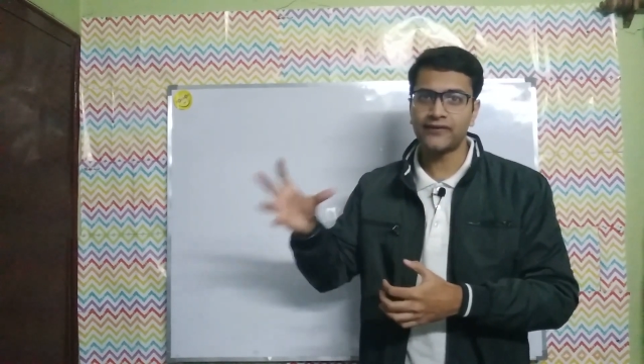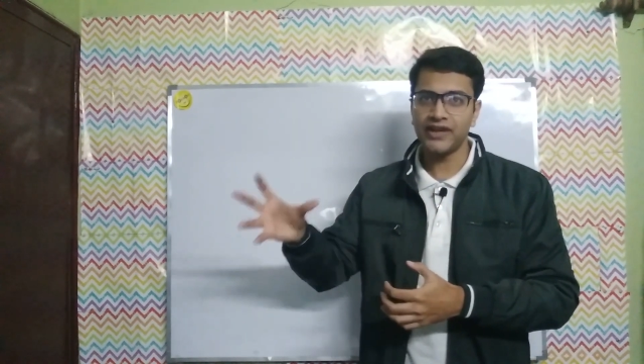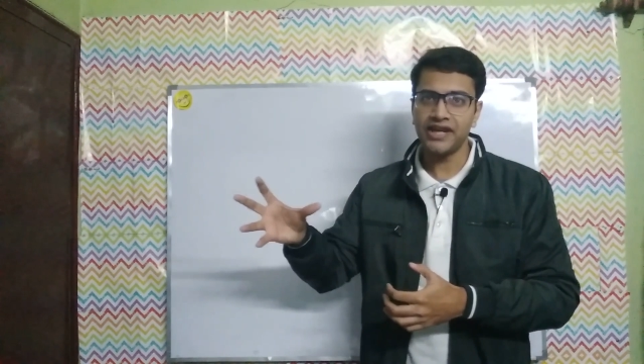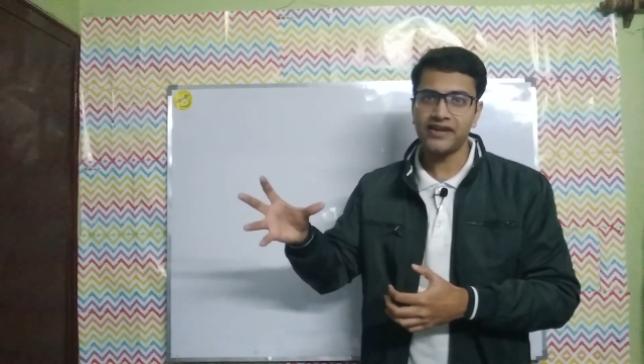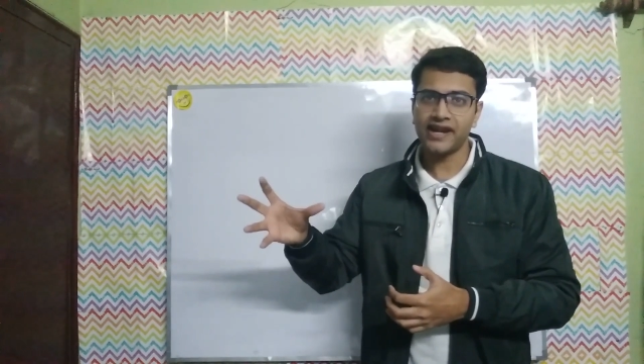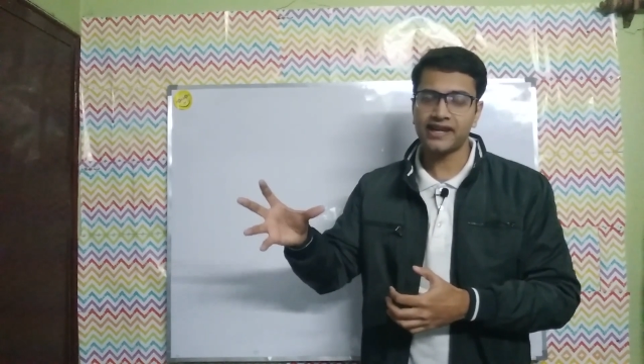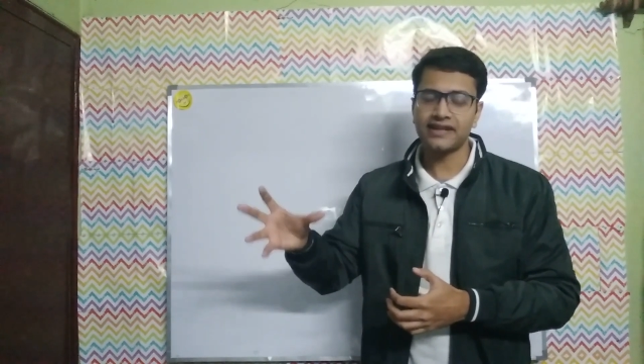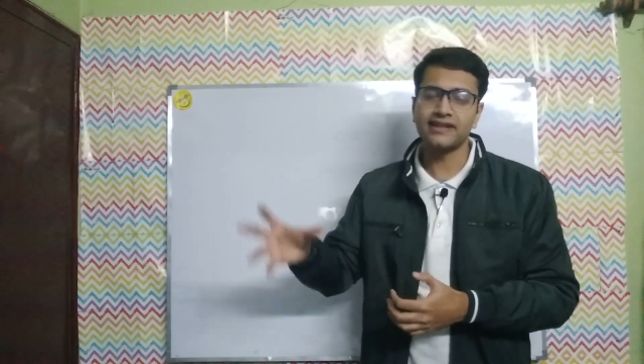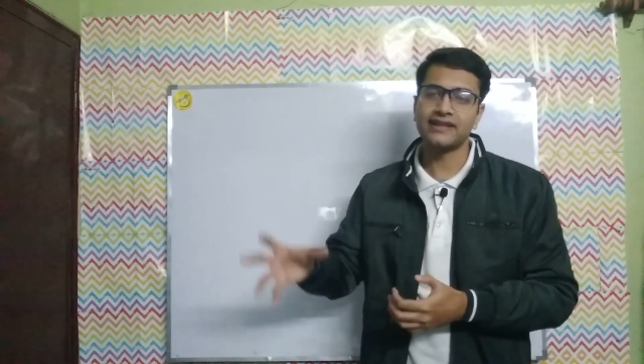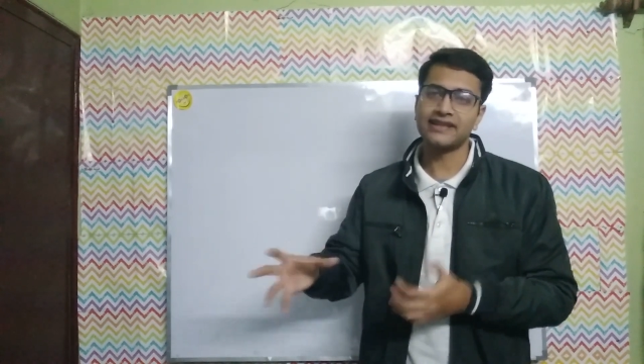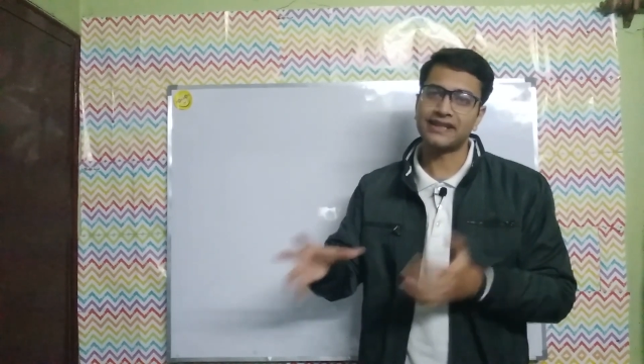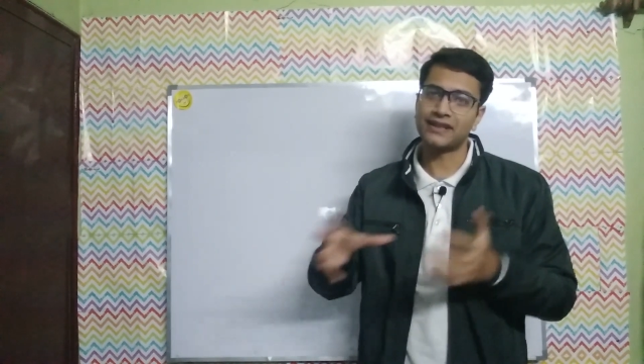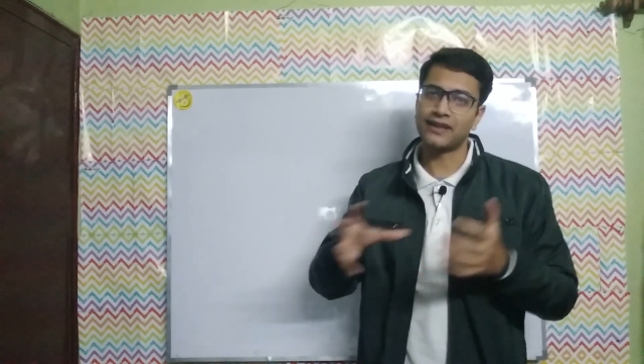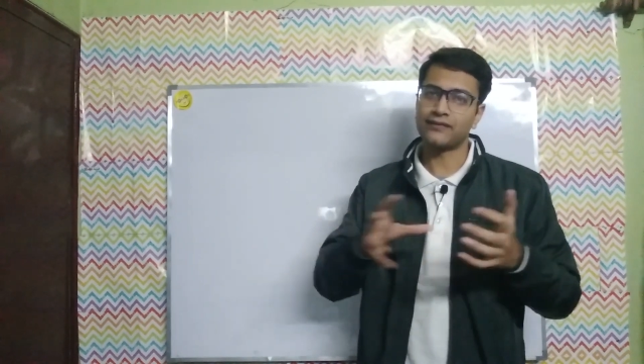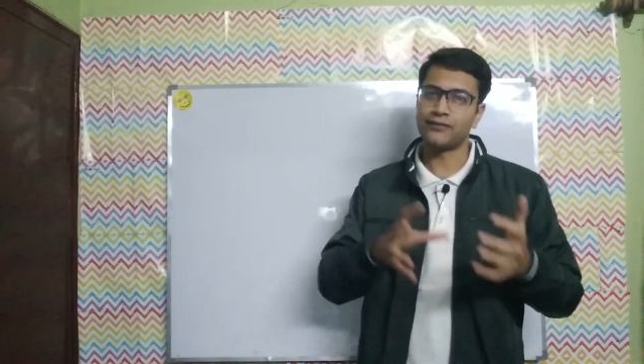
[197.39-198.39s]
free radicals
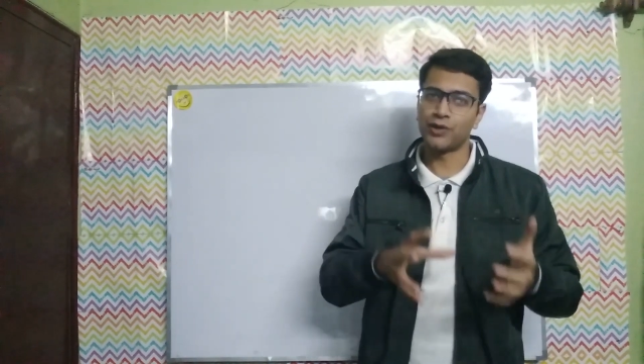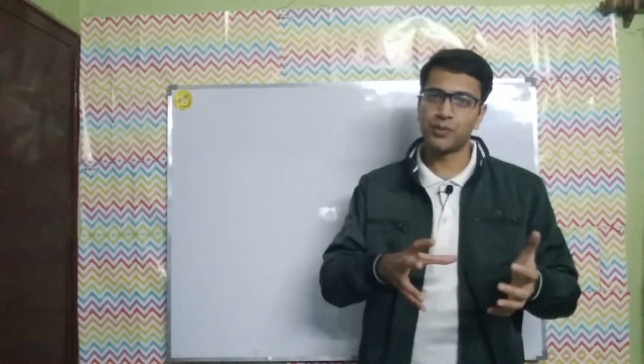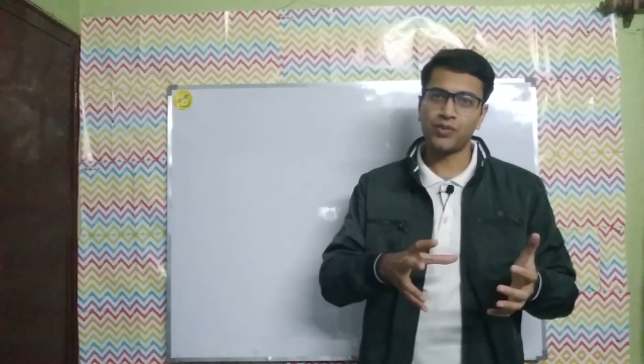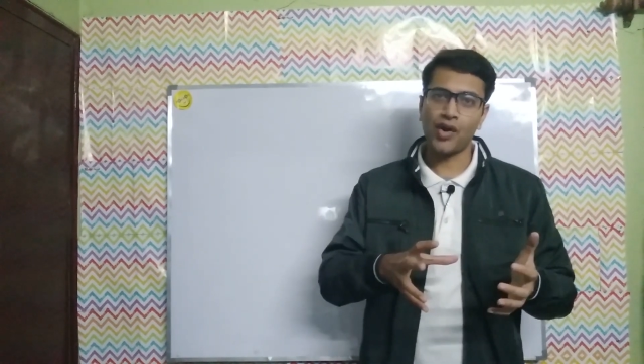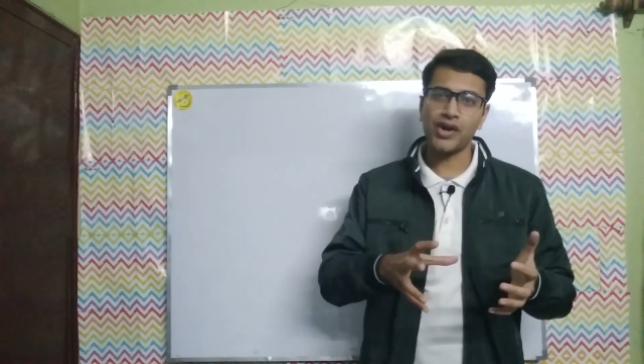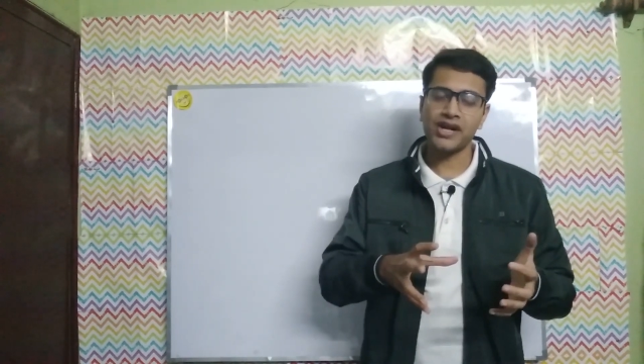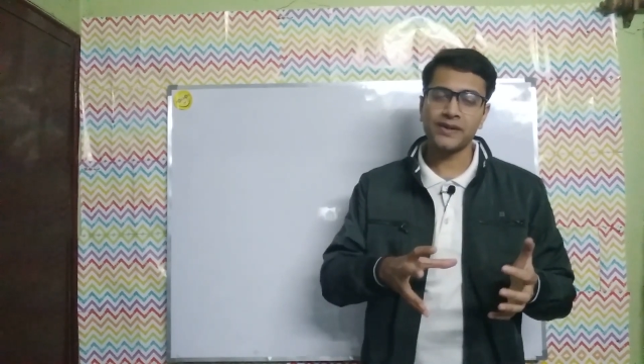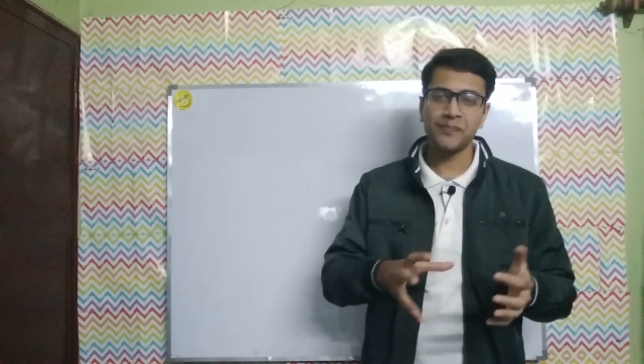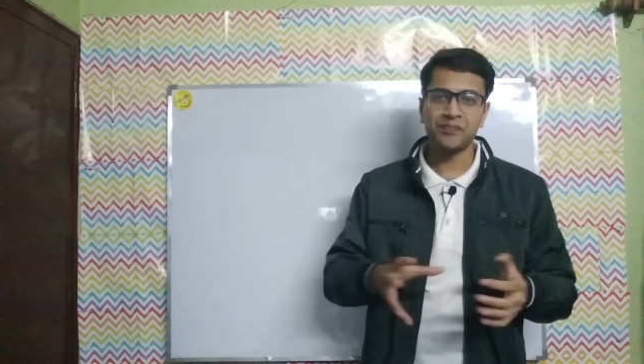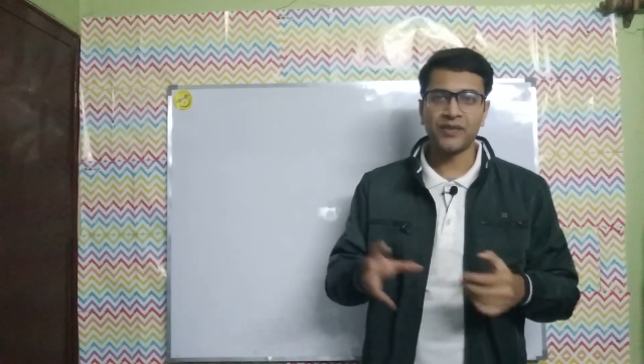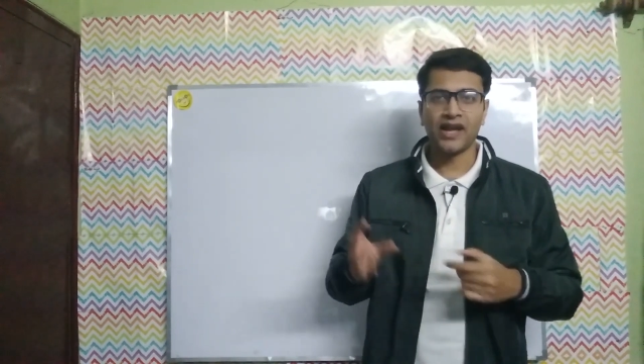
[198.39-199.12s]
in the food product